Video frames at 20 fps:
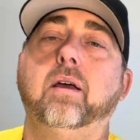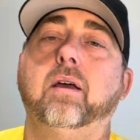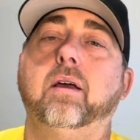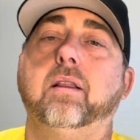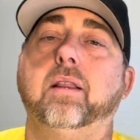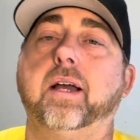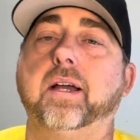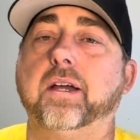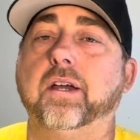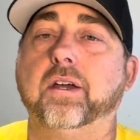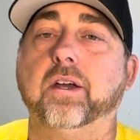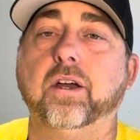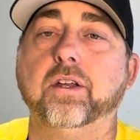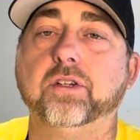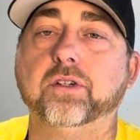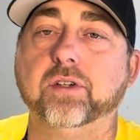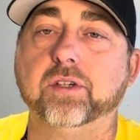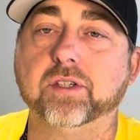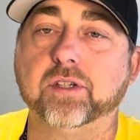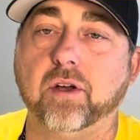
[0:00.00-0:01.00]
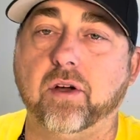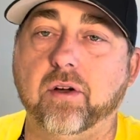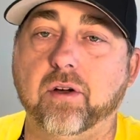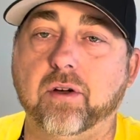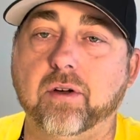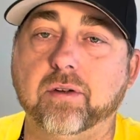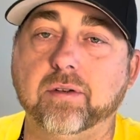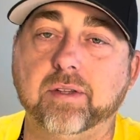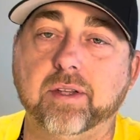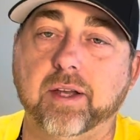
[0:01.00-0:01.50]
like a country
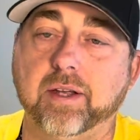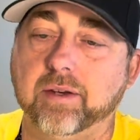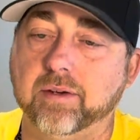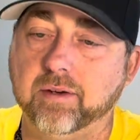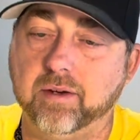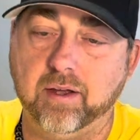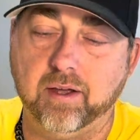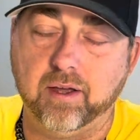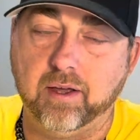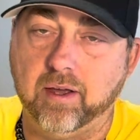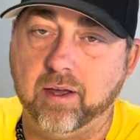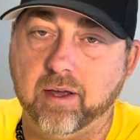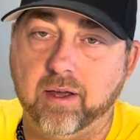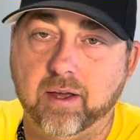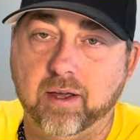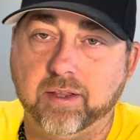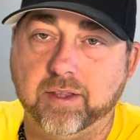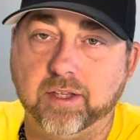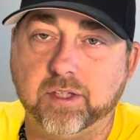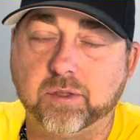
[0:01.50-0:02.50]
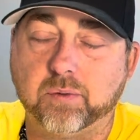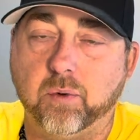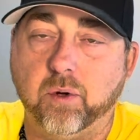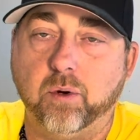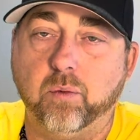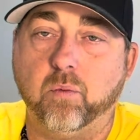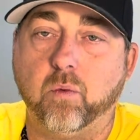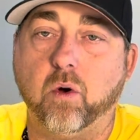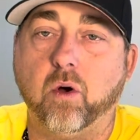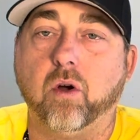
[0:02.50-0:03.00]
song, then this
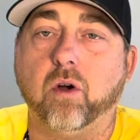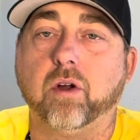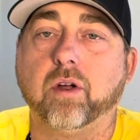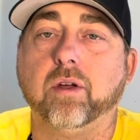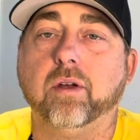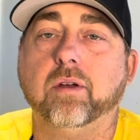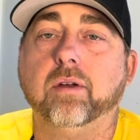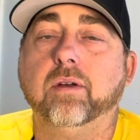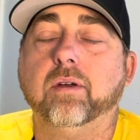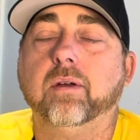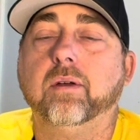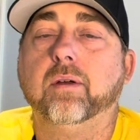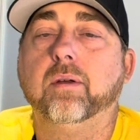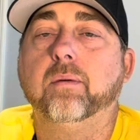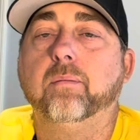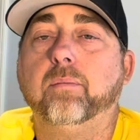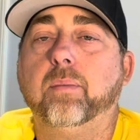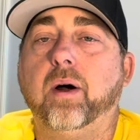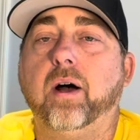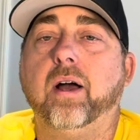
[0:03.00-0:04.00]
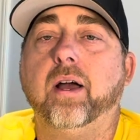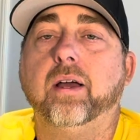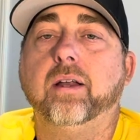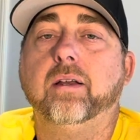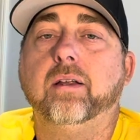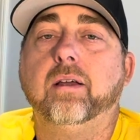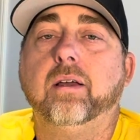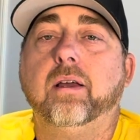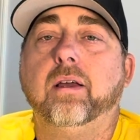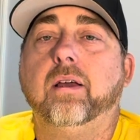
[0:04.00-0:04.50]
wouldn't work.
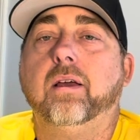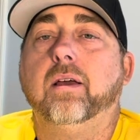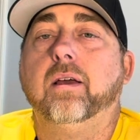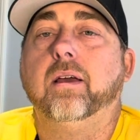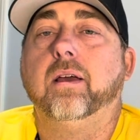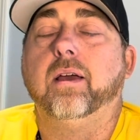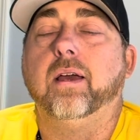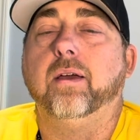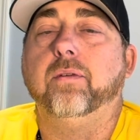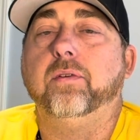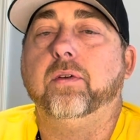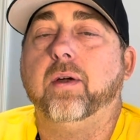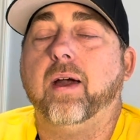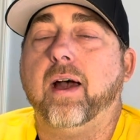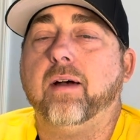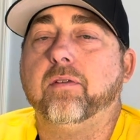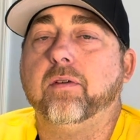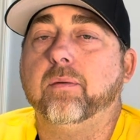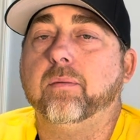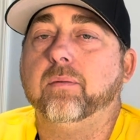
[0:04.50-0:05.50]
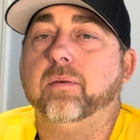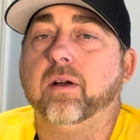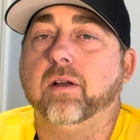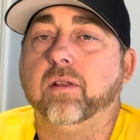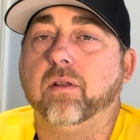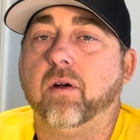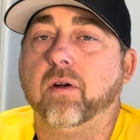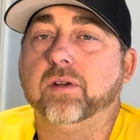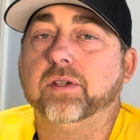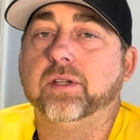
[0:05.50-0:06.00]
But if you have a
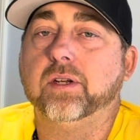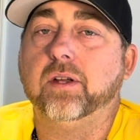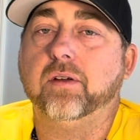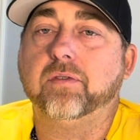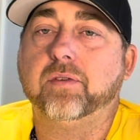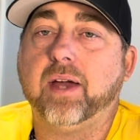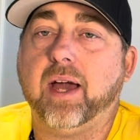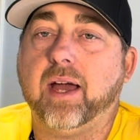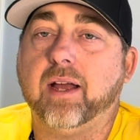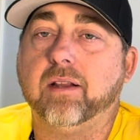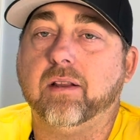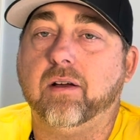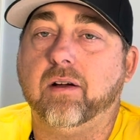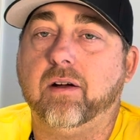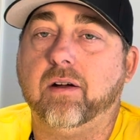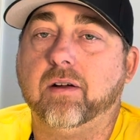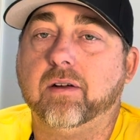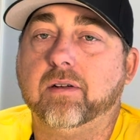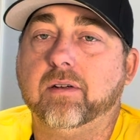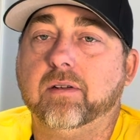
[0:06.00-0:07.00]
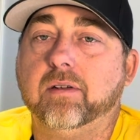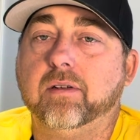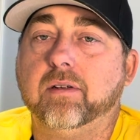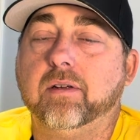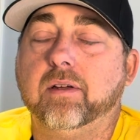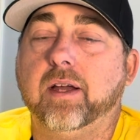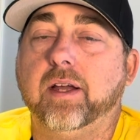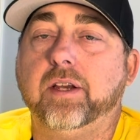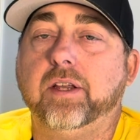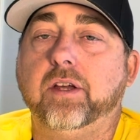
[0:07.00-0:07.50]
large enough catalog
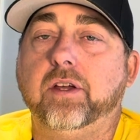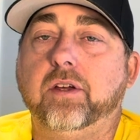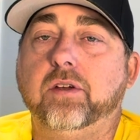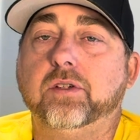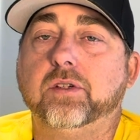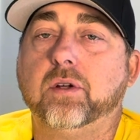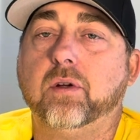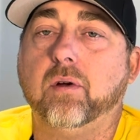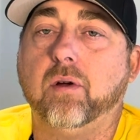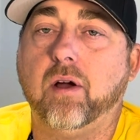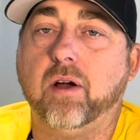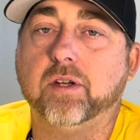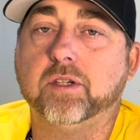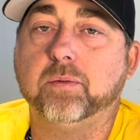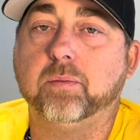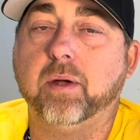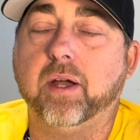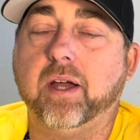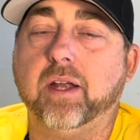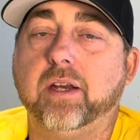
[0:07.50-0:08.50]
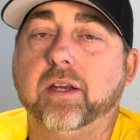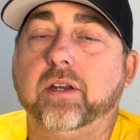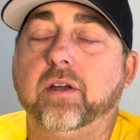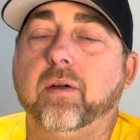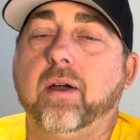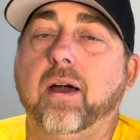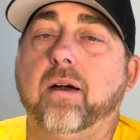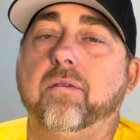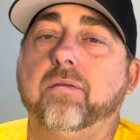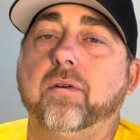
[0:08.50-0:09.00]
and you use GarageBand and you
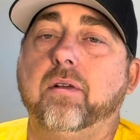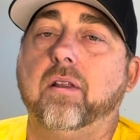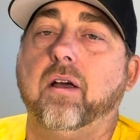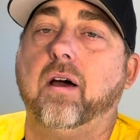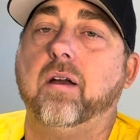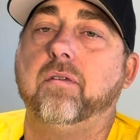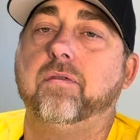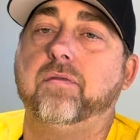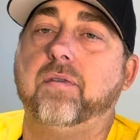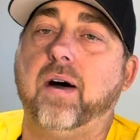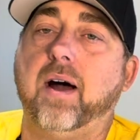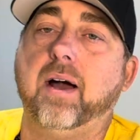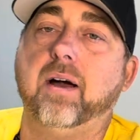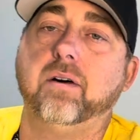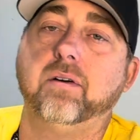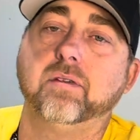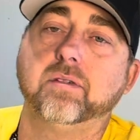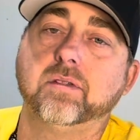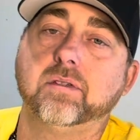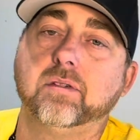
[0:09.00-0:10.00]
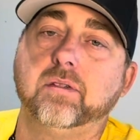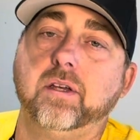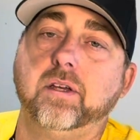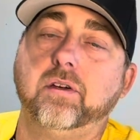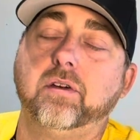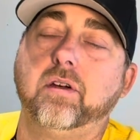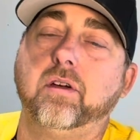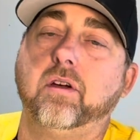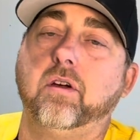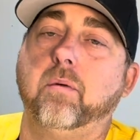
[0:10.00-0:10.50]
have a lot of files that you
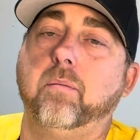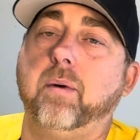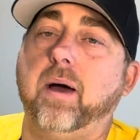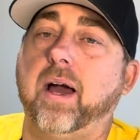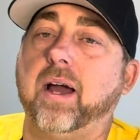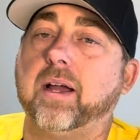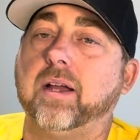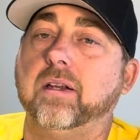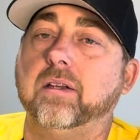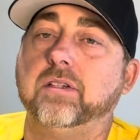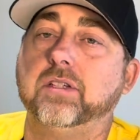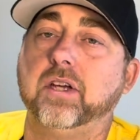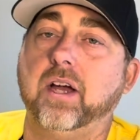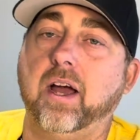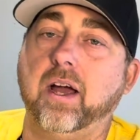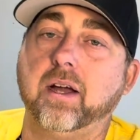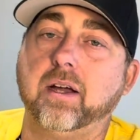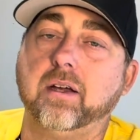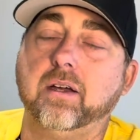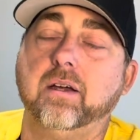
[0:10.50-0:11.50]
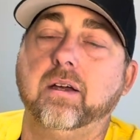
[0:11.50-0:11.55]
can go back and check,